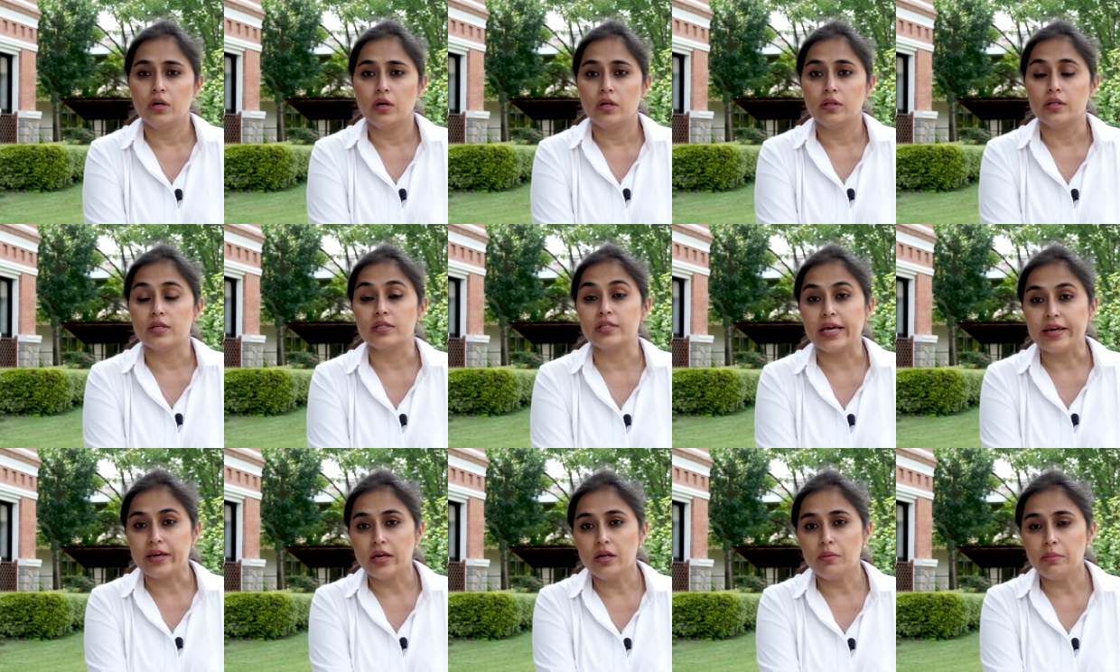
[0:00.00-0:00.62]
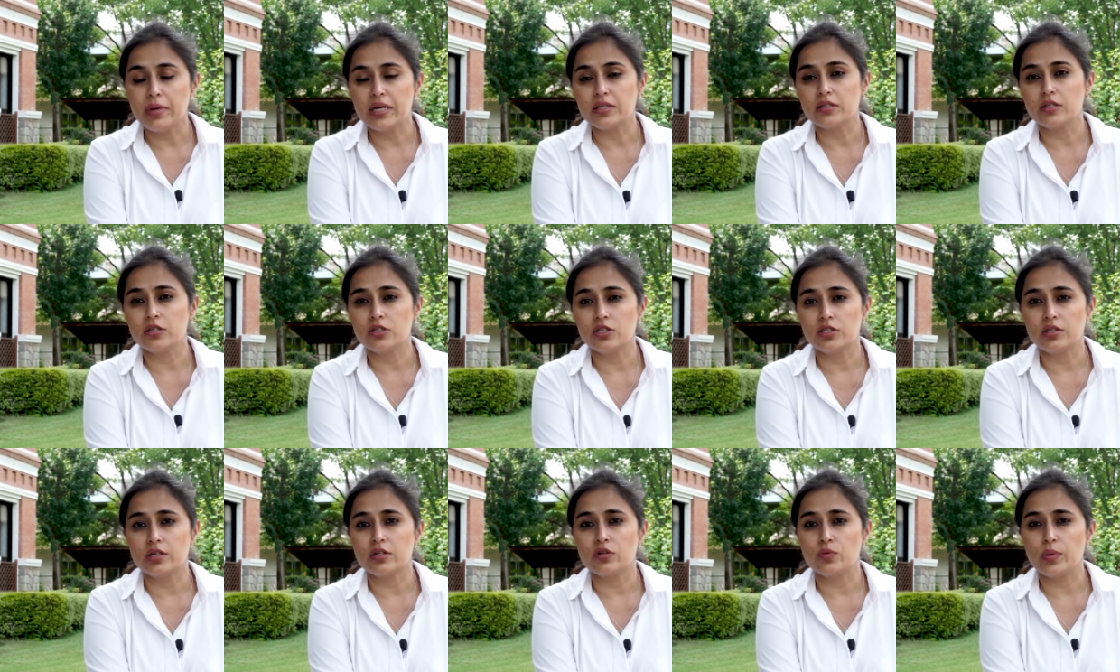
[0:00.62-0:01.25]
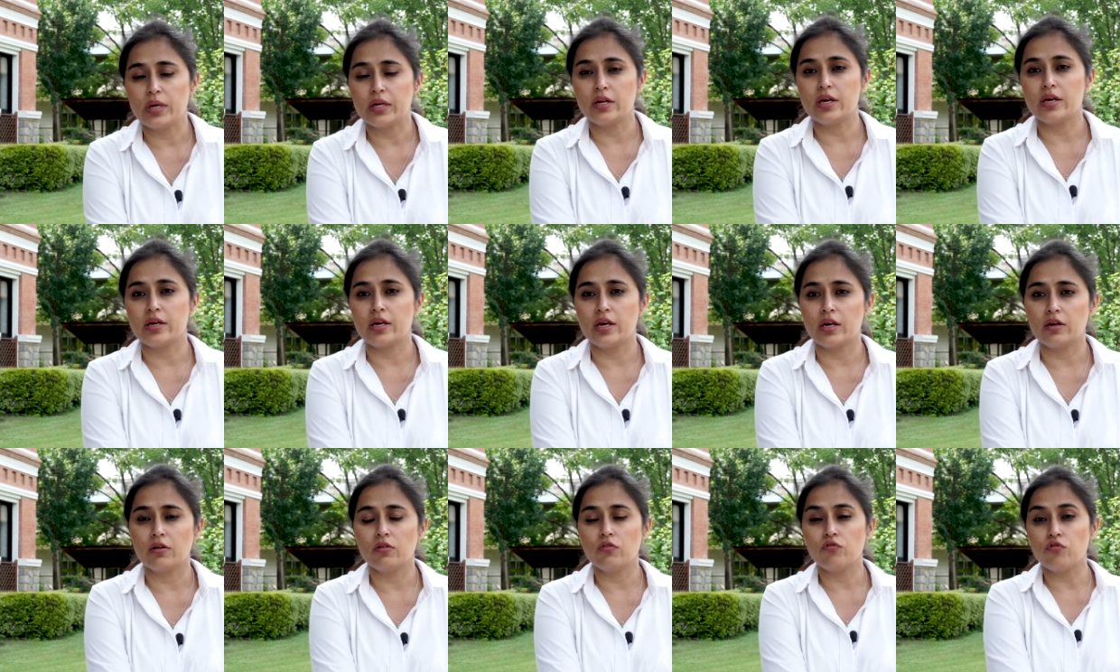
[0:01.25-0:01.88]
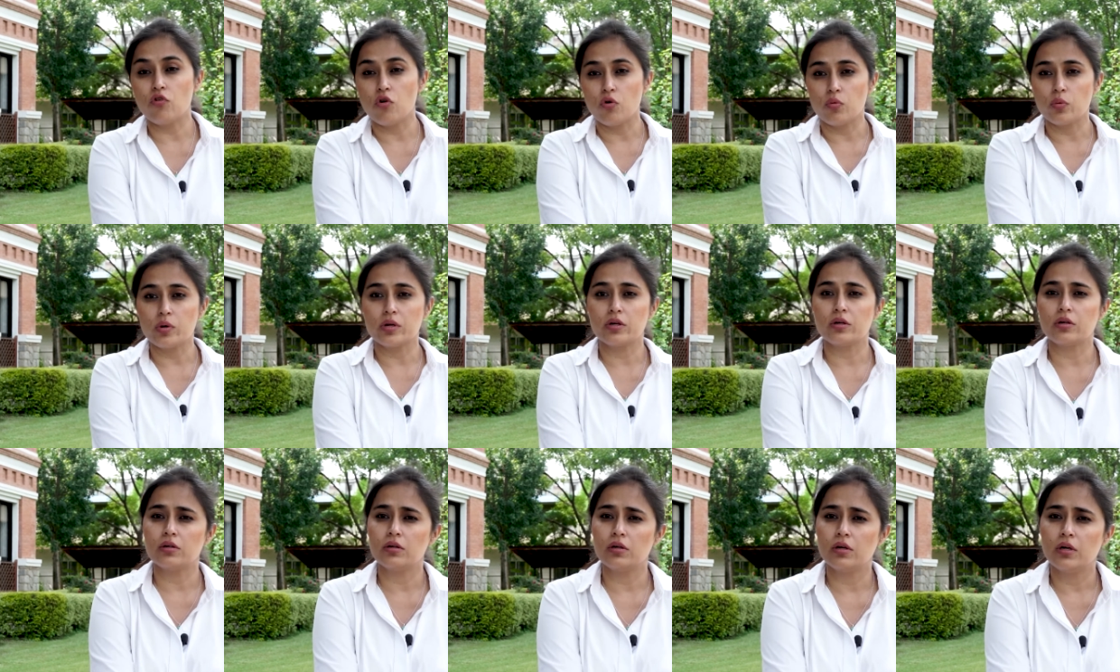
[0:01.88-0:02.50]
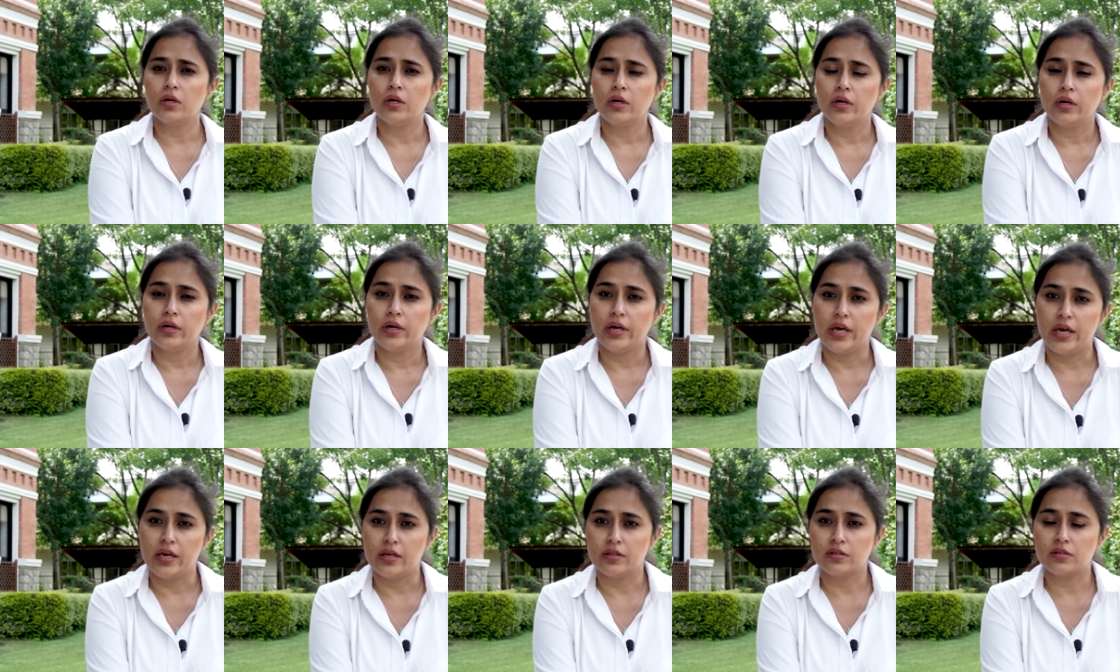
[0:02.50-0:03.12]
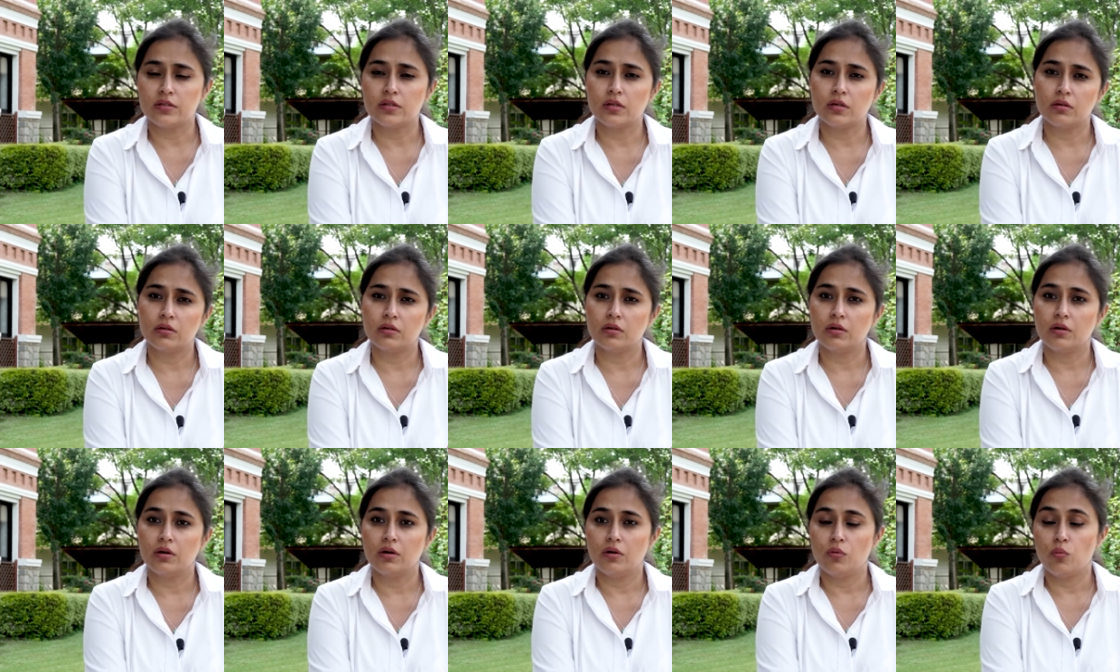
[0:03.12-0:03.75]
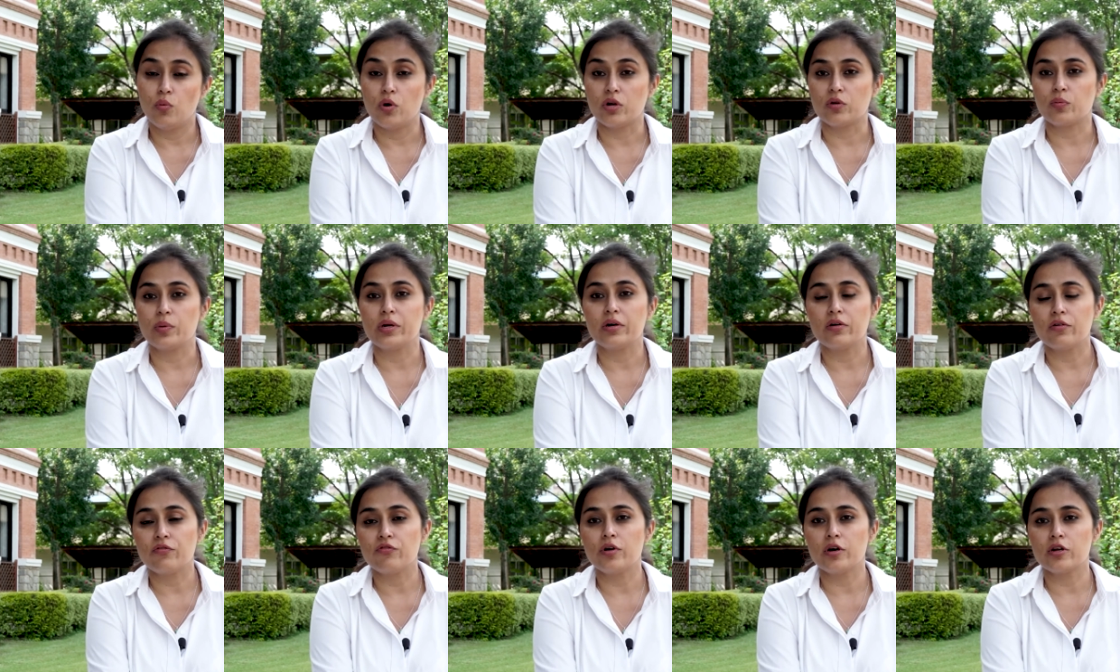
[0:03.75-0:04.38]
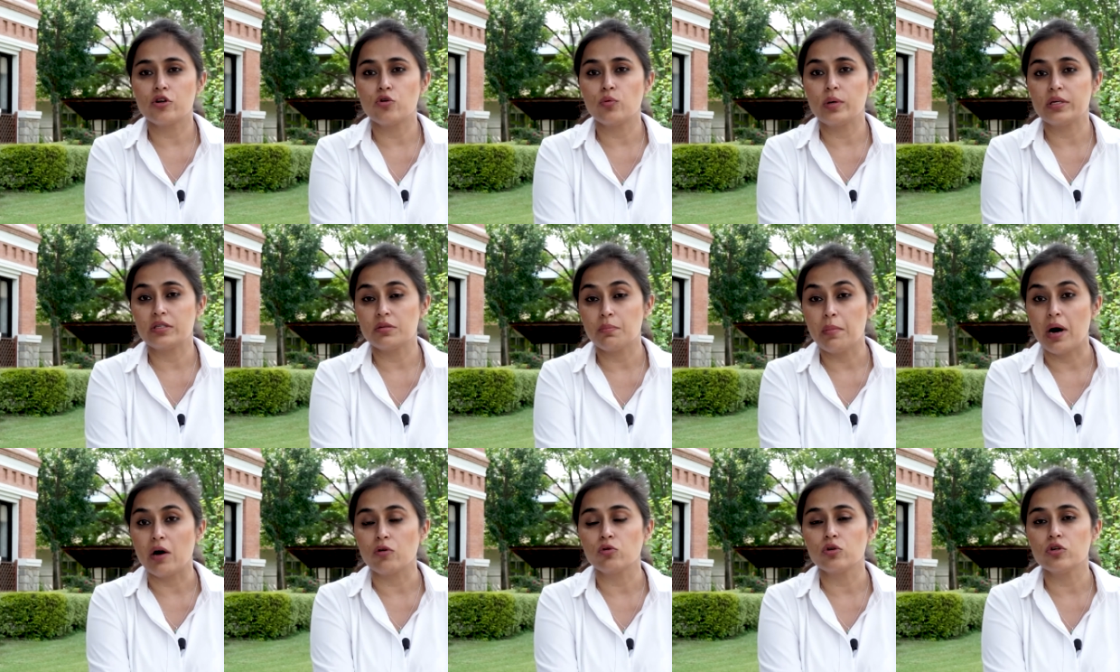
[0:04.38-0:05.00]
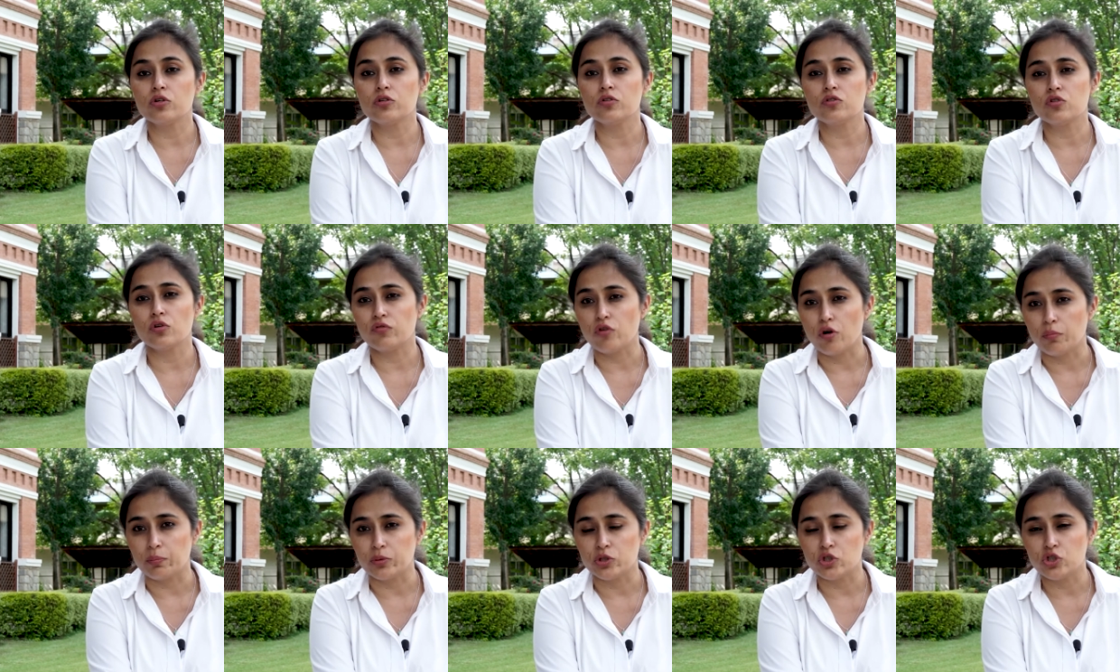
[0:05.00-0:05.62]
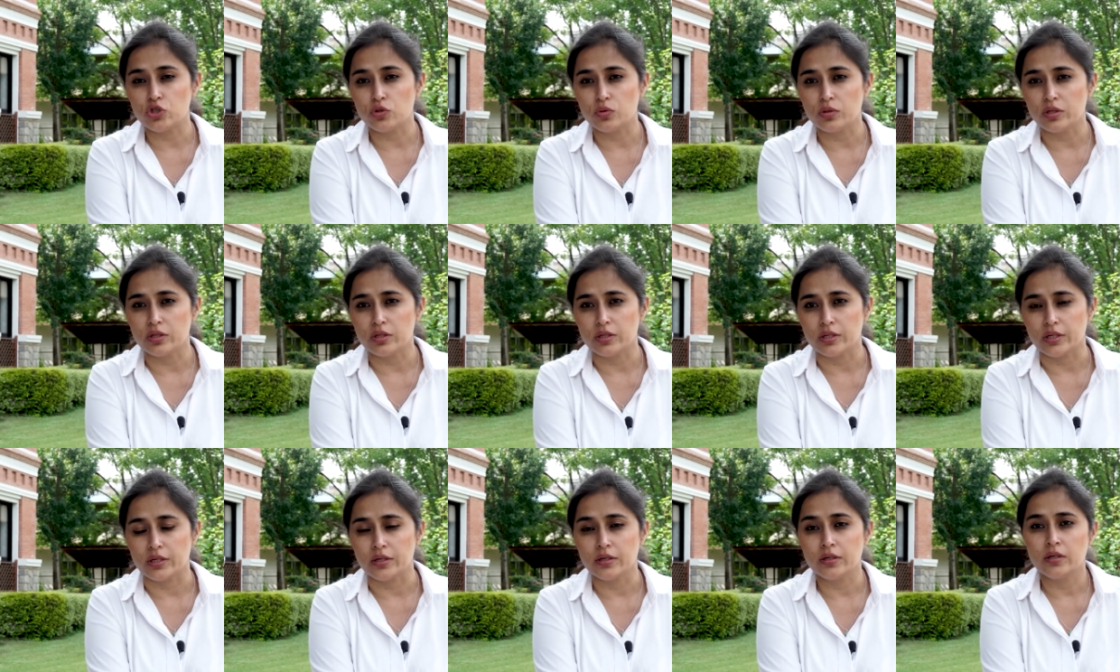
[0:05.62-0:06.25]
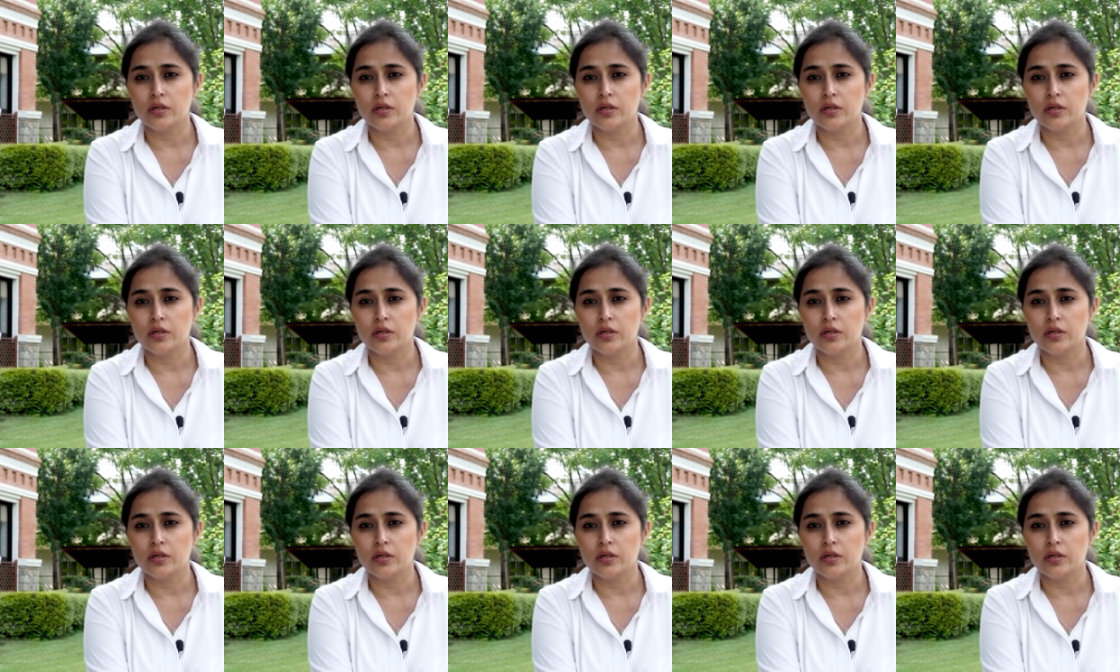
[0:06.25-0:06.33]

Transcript: The second message that we are taking forward is what we refer to as mountains of opportunity.